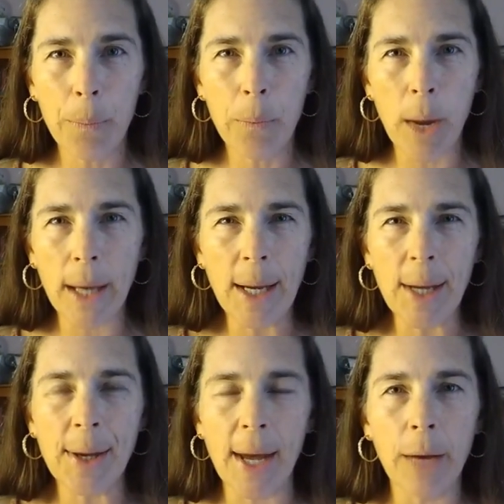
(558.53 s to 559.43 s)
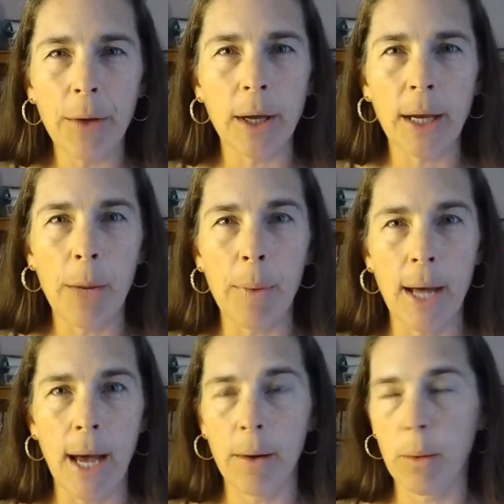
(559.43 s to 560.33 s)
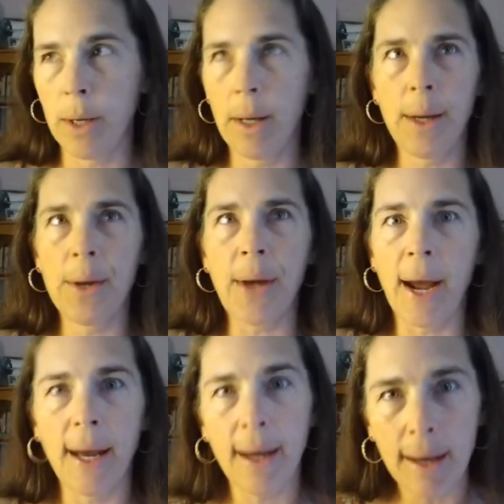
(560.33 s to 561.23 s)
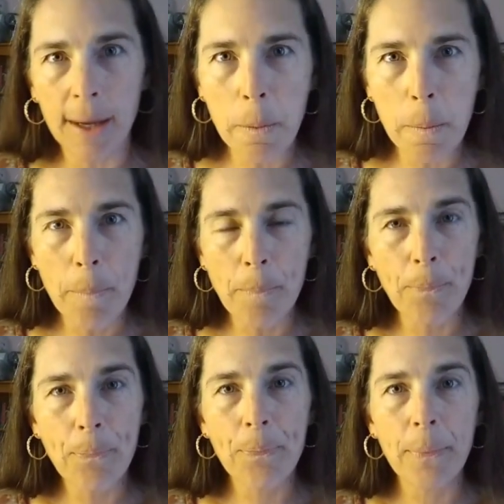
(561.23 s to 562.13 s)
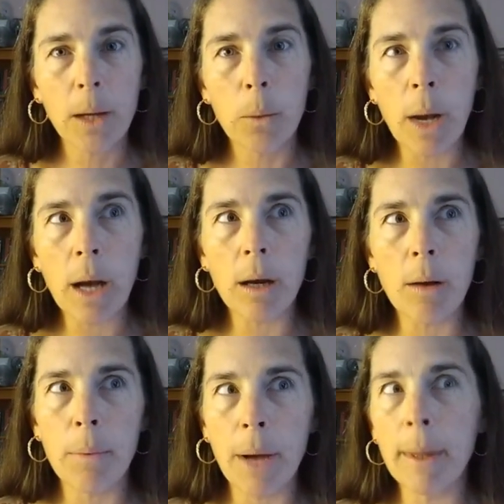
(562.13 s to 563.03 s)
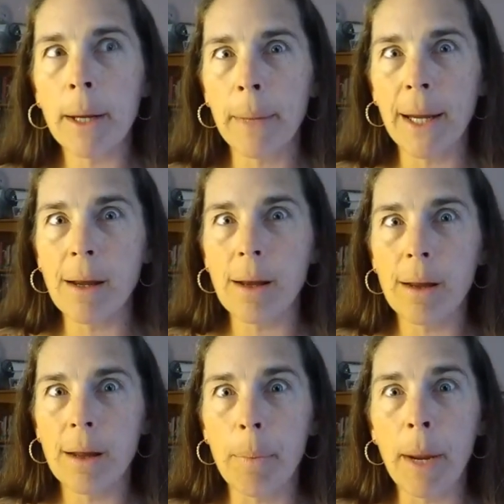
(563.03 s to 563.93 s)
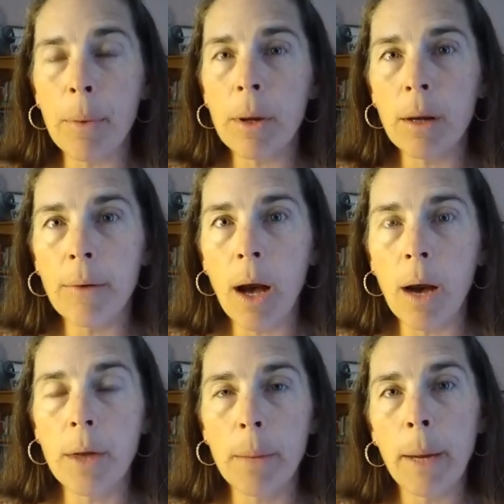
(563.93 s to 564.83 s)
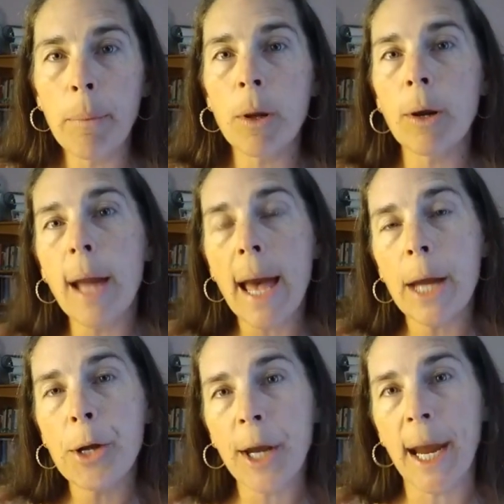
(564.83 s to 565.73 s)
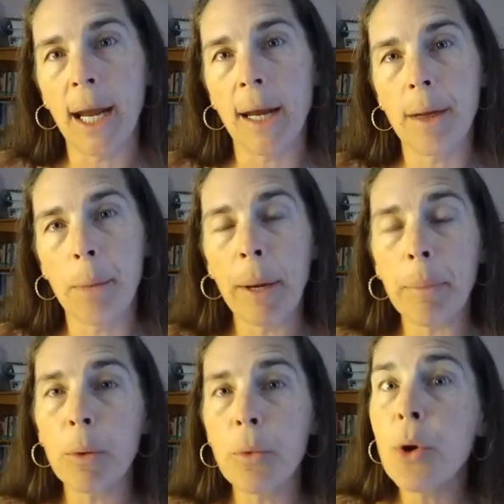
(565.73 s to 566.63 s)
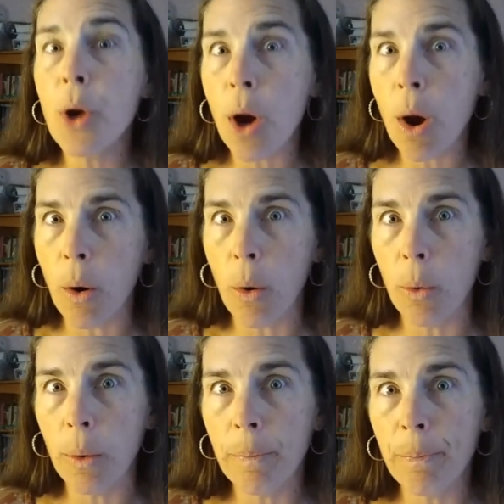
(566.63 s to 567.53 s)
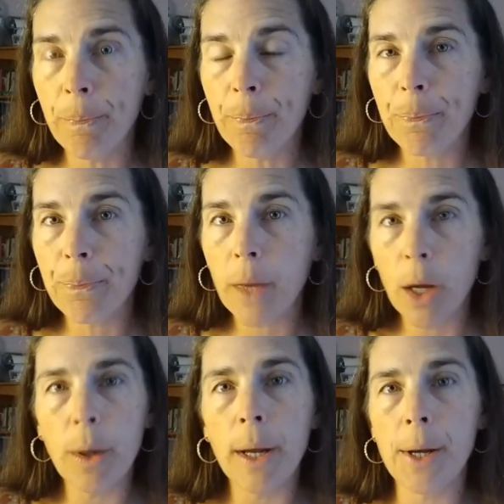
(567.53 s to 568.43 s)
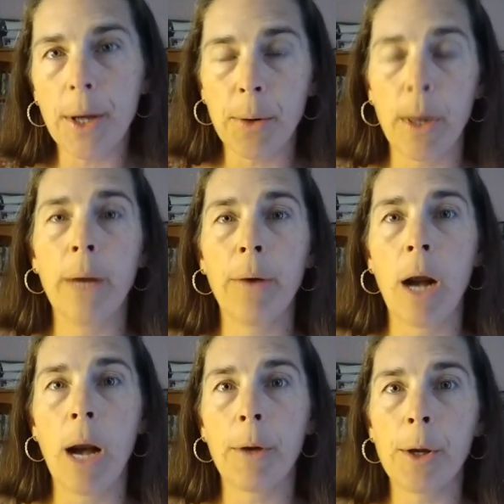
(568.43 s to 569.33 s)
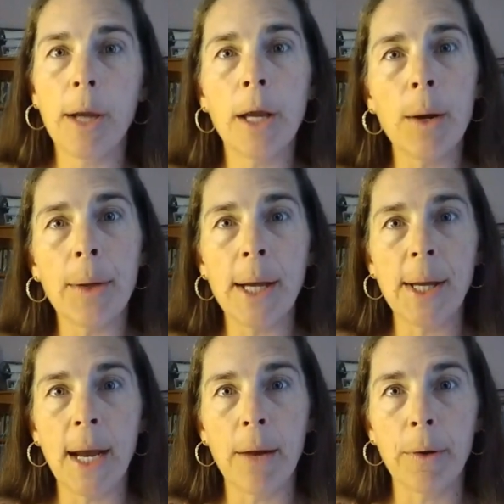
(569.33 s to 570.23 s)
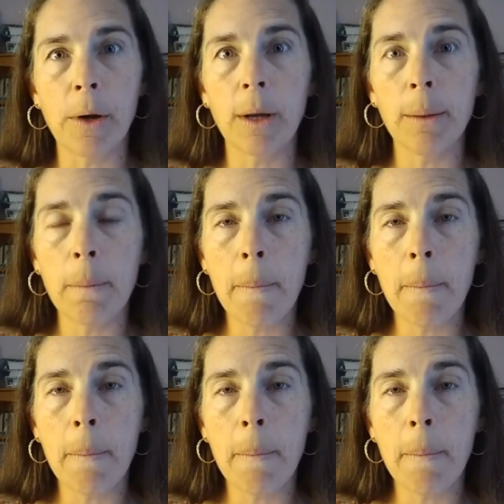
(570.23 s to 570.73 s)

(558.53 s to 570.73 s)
Why did he say if you can keep it? Wasn't it decided? Well, a republic means the people are involved. The people are educated. The people know who it is that's running for office. They know what they stand for,